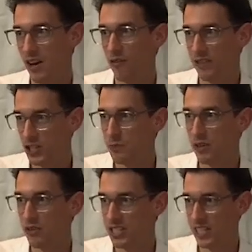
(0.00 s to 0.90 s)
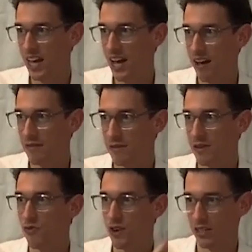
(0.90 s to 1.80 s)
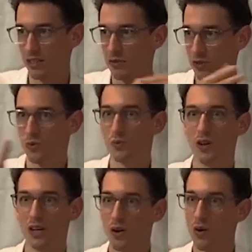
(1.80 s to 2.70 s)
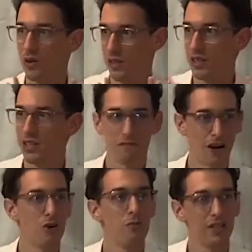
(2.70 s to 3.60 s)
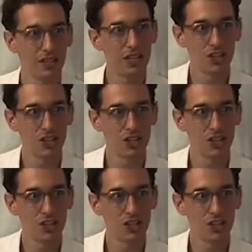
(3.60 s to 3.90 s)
of experience they have relative to the environment that they